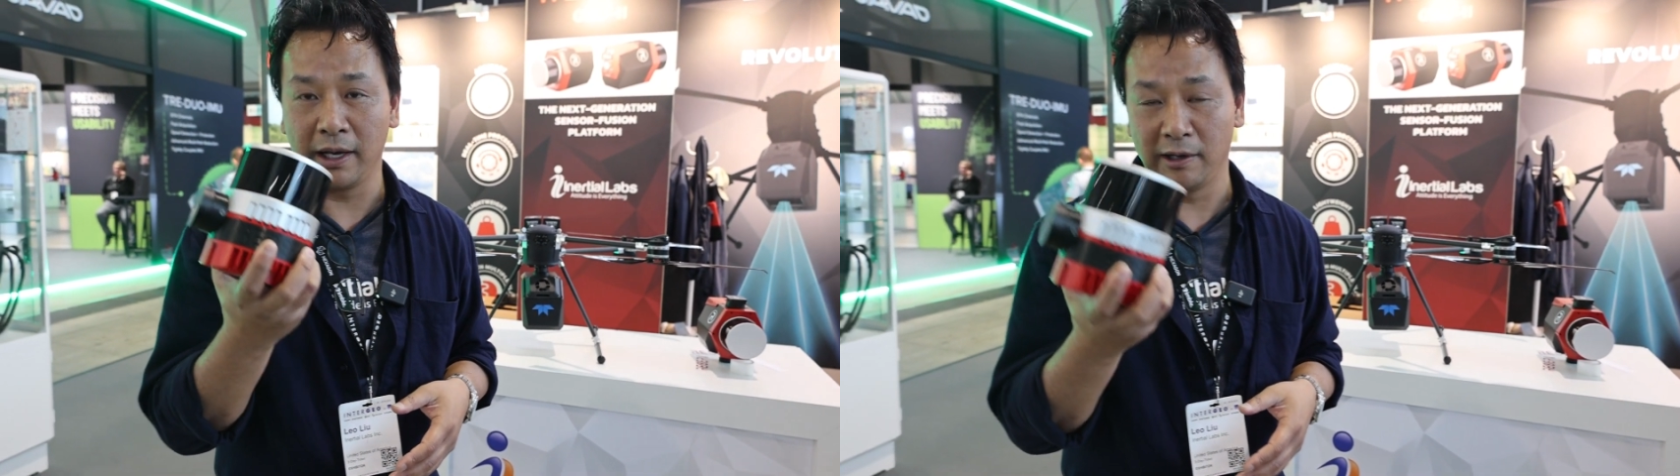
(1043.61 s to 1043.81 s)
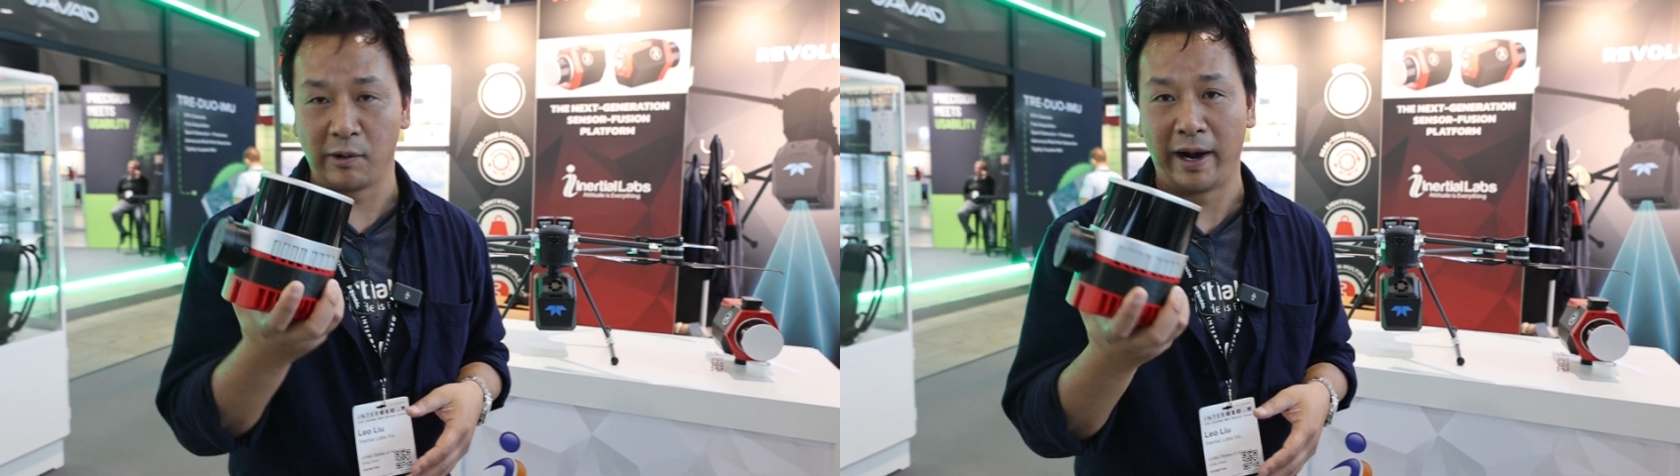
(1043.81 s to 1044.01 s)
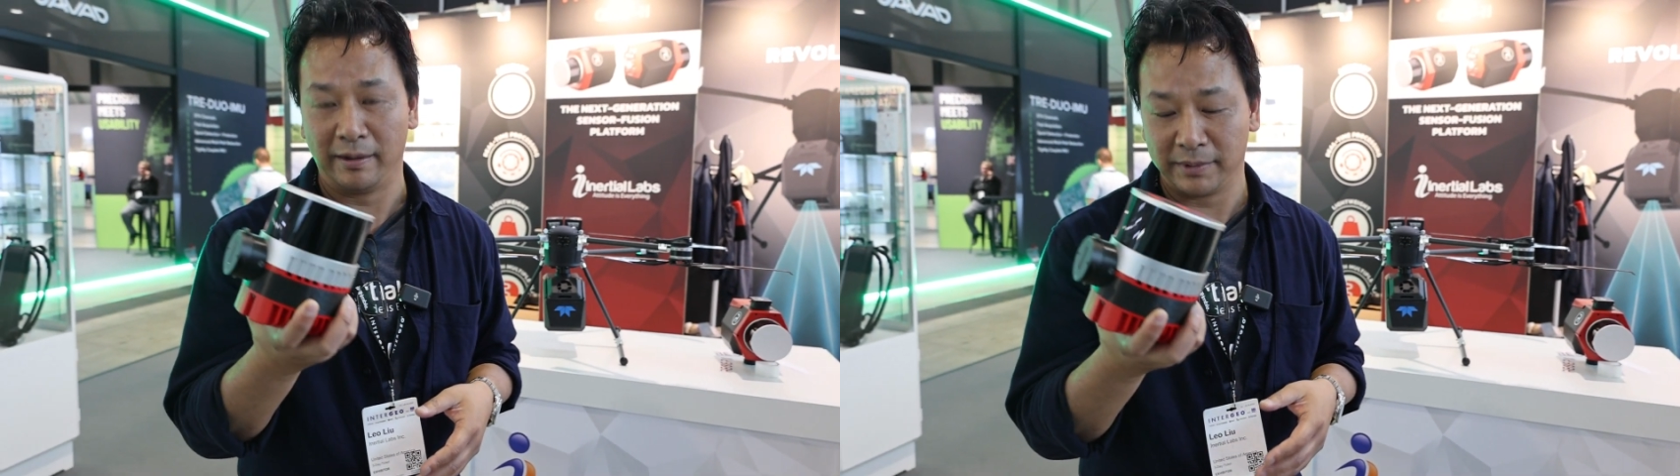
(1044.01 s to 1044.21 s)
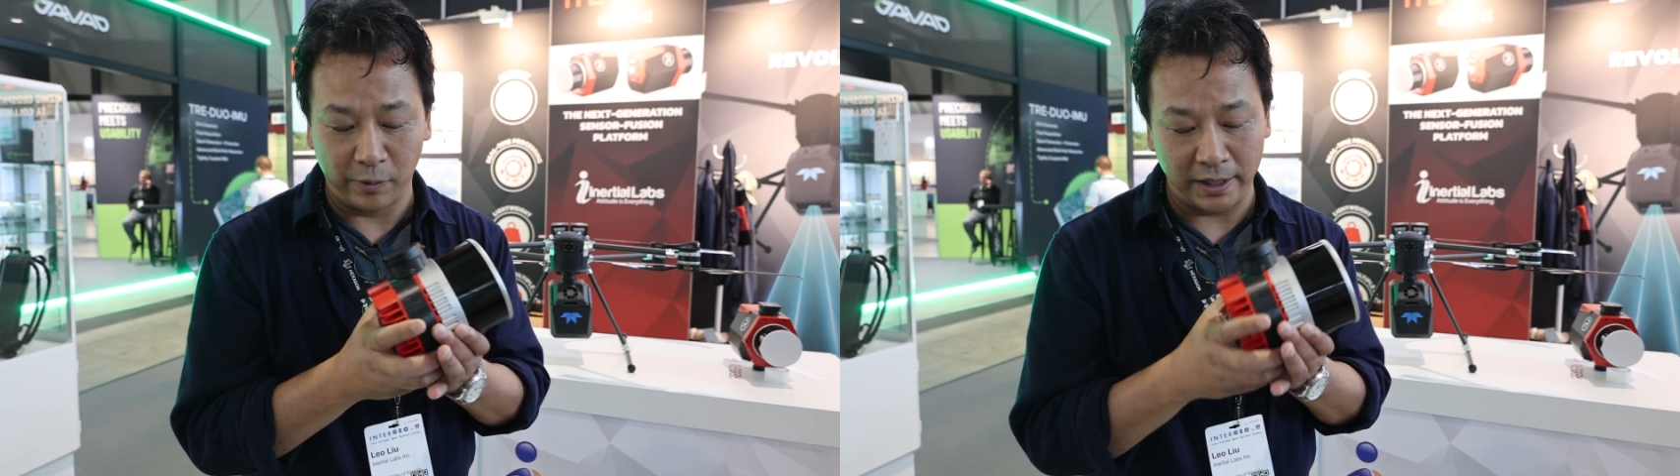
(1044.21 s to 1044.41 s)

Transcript: kilogram.